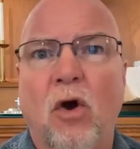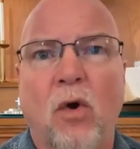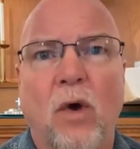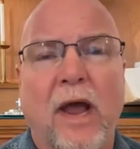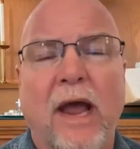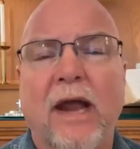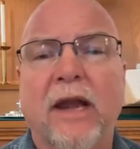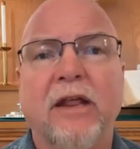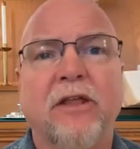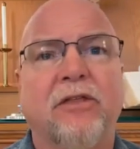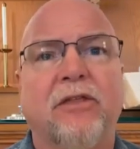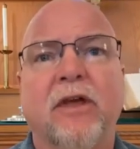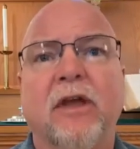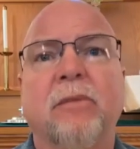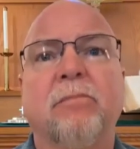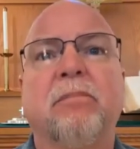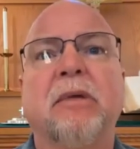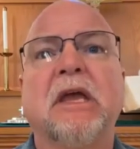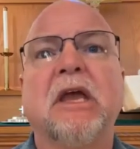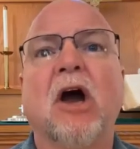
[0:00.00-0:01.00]
know
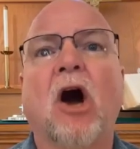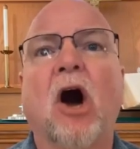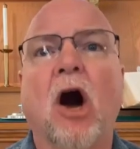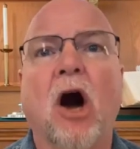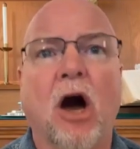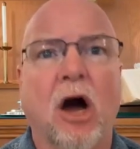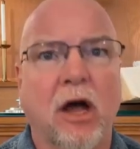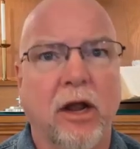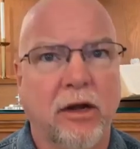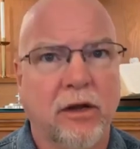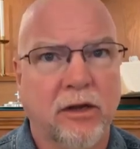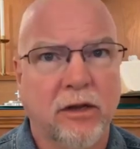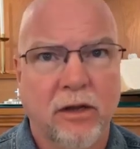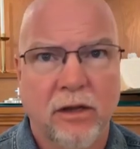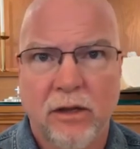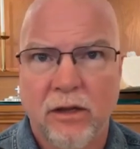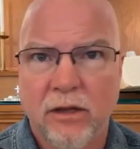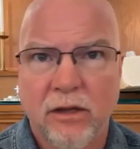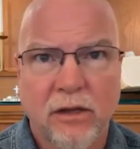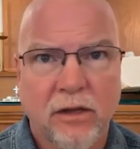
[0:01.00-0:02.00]
anything beyond
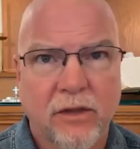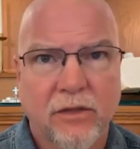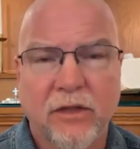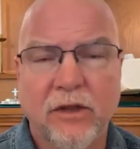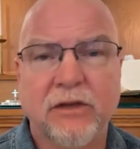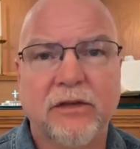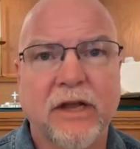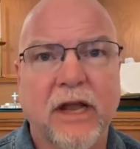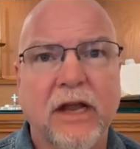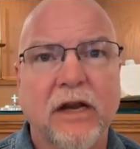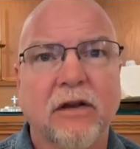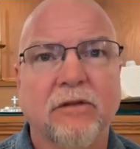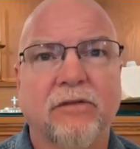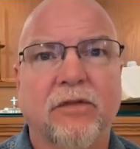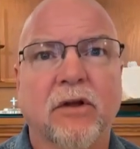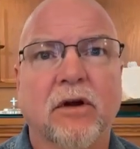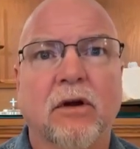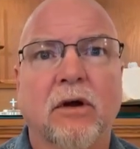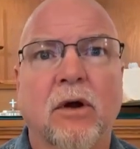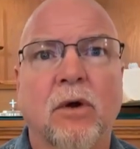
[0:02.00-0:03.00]
the date
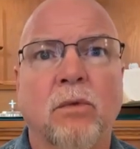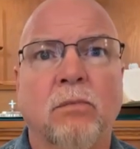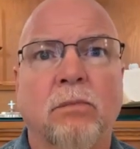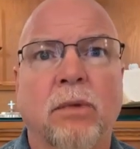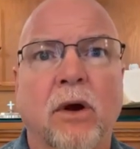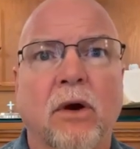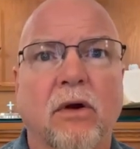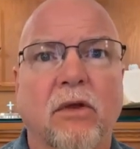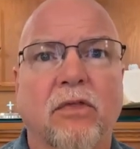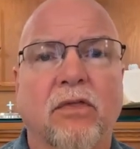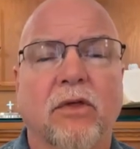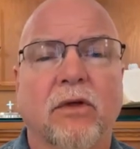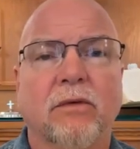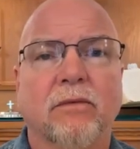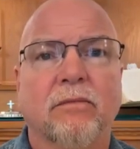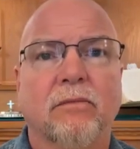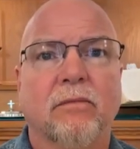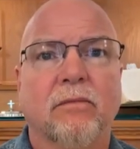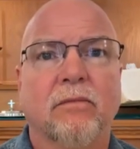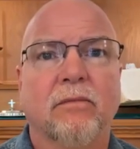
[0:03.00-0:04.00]
of their own birth,
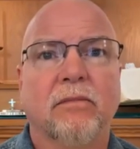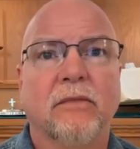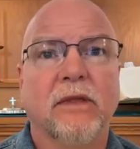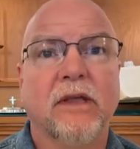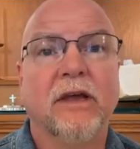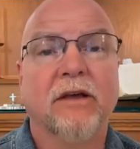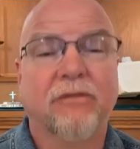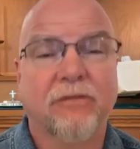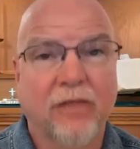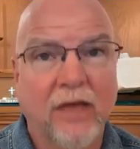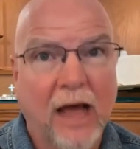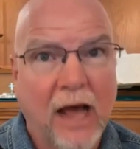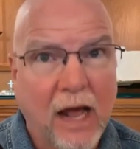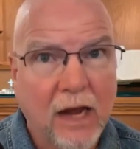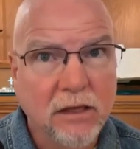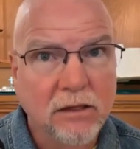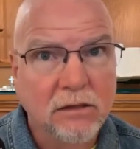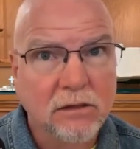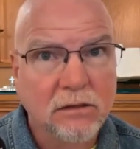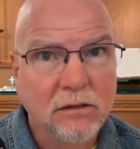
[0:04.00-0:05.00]
if
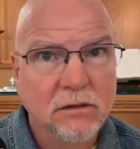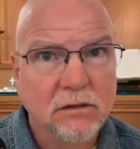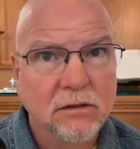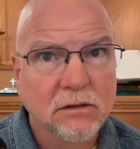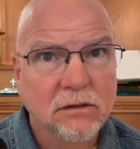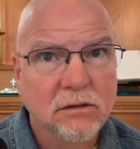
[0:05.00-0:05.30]
that.